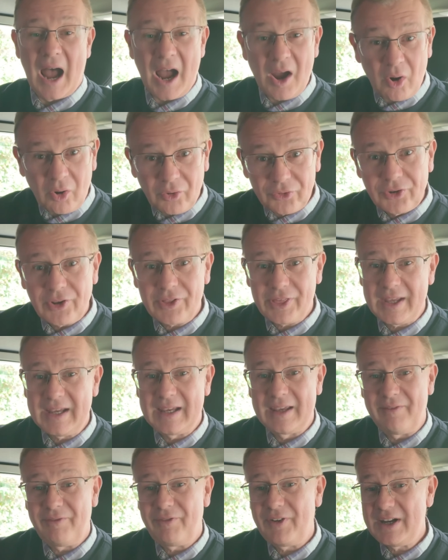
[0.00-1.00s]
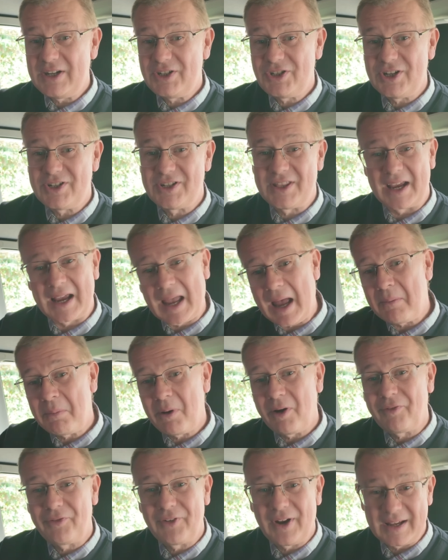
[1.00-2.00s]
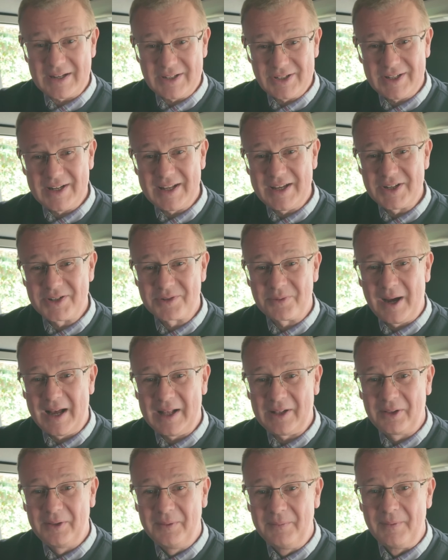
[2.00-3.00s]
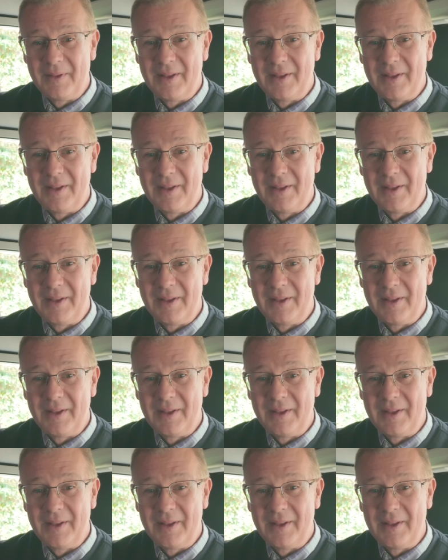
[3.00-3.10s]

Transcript: I also think it finishes the cab off nicely as well.